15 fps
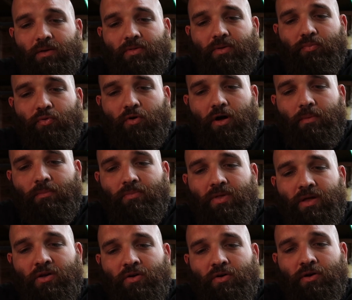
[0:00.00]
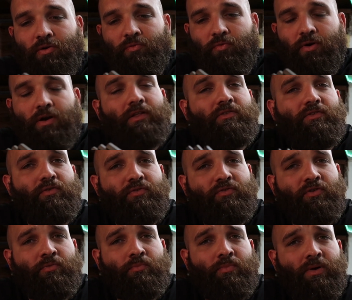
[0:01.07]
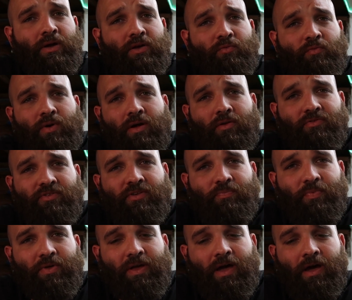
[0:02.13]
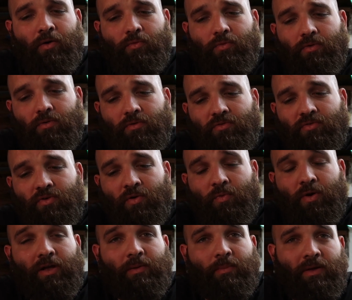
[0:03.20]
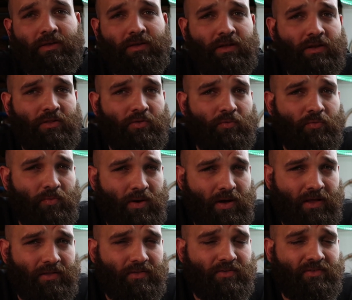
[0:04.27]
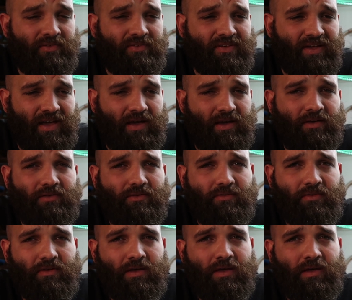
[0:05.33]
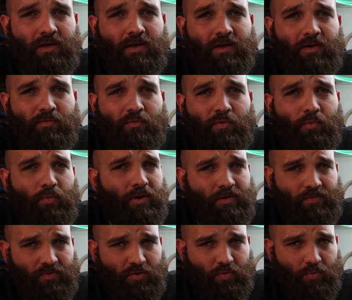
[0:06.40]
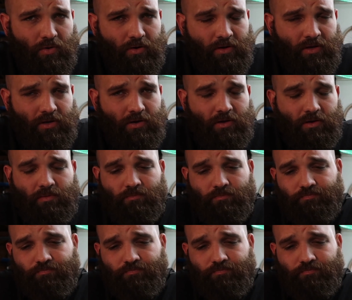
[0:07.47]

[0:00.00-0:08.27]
The problem that you're going to run into is you might round something out. So I recommend getting the right size for whatever you're working on.